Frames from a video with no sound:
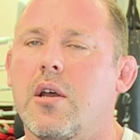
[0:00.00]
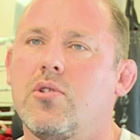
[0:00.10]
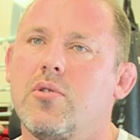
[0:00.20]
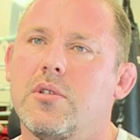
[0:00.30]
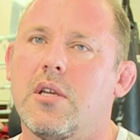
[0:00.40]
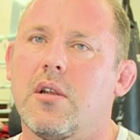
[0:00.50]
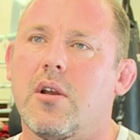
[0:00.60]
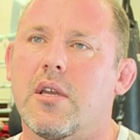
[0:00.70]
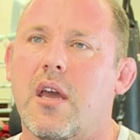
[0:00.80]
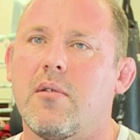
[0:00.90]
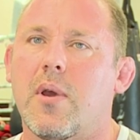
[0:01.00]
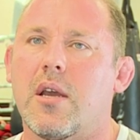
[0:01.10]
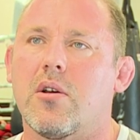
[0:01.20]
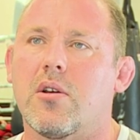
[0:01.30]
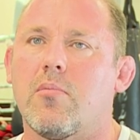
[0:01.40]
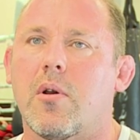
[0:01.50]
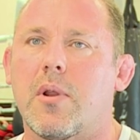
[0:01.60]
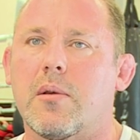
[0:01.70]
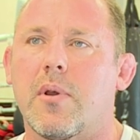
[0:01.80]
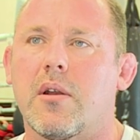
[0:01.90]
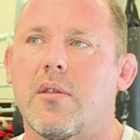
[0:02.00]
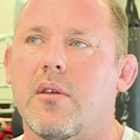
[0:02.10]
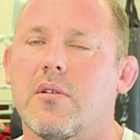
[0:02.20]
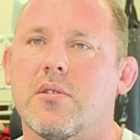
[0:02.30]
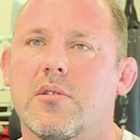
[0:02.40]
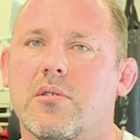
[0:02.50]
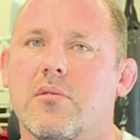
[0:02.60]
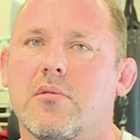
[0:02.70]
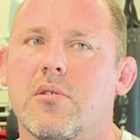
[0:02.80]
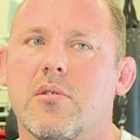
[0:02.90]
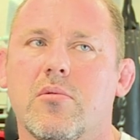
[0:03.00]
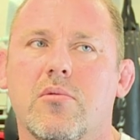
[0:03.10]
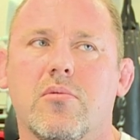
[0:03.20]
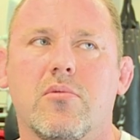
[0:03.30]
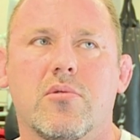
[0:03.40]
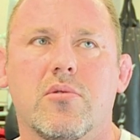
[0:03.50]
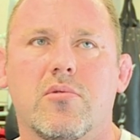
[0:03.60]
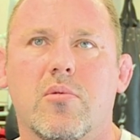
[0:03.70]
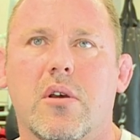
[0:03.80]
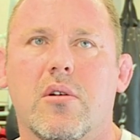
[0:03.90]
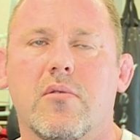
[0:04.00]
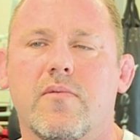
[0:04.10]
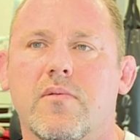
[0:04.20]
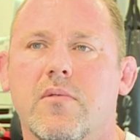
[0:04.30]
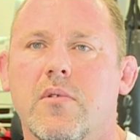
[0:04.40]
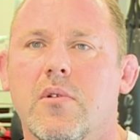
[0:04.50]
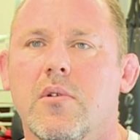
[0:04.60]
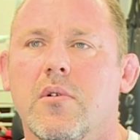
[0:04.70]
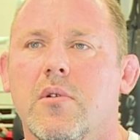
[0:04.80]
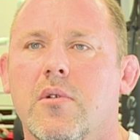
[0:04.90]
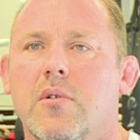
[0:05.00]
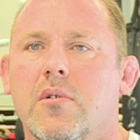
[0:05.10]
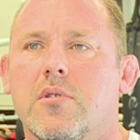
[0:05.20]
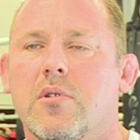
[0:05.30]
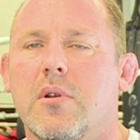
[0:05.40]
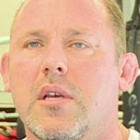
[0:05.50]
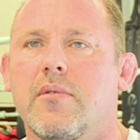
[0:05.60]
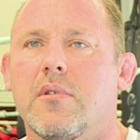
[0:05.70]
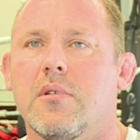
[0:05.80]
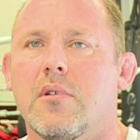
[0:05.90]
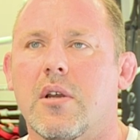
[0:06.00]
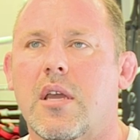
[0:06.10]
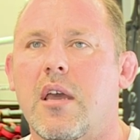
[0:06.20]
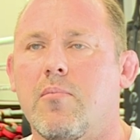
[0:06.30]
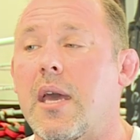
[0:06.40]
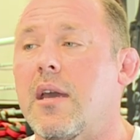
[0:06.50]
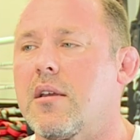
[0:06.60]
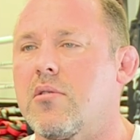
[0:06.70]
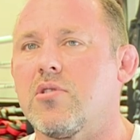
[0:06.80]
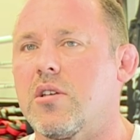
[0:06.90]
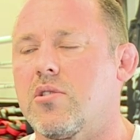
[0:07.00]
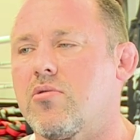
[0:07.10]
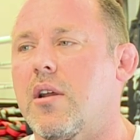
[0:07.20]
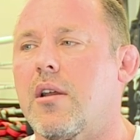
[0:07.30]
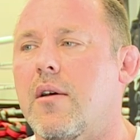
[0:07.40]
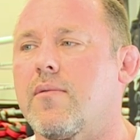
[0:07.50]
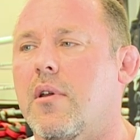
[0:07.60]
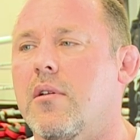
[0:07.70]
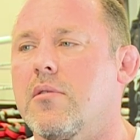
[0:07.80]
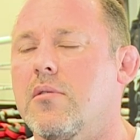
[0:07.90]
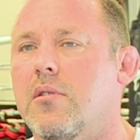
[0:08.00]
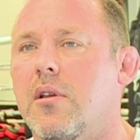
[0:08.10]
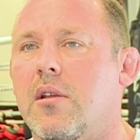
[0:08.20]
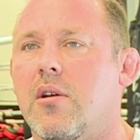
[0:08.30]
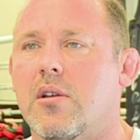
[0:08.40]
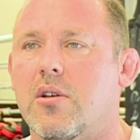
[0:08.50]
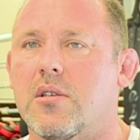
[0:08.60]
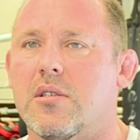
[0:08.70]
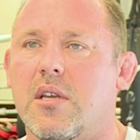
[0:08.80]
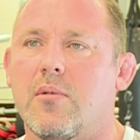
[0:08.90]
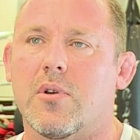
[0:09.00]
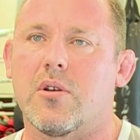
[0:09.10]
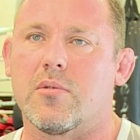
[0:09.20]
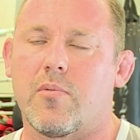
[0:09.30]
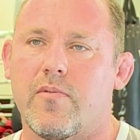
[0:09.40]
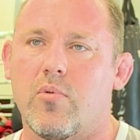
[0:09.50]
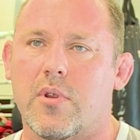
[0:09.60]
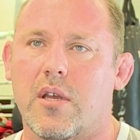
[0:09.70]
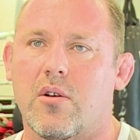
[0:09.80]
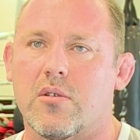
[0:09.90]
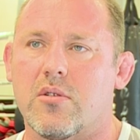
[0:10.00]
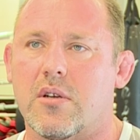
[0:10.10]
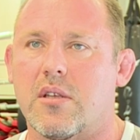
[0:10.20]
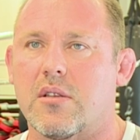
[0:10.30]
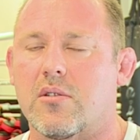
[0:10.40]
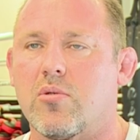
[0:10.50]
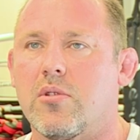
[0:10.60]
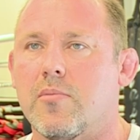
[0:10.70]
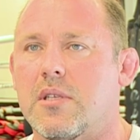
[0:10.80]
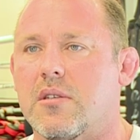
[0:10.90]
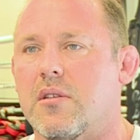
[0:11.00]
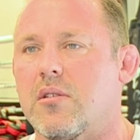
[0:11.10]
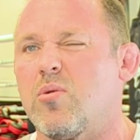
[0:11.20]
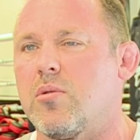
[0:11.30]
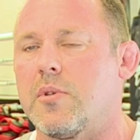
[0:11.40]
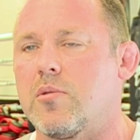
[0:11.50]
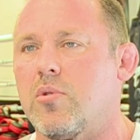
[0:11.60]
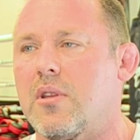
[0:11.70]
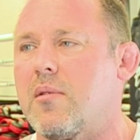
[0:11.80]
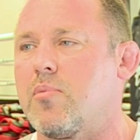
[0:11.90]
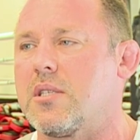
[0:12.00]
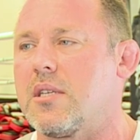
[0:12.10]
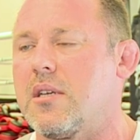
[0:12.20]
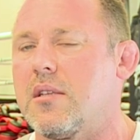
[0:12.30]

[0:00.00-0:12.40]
New Zealand, I came back, I got my black belt, I think it was 2012, 2011. I came back just straight after. And I could see, because before that I was looking at the tournaments and the tournaments weren't that busy.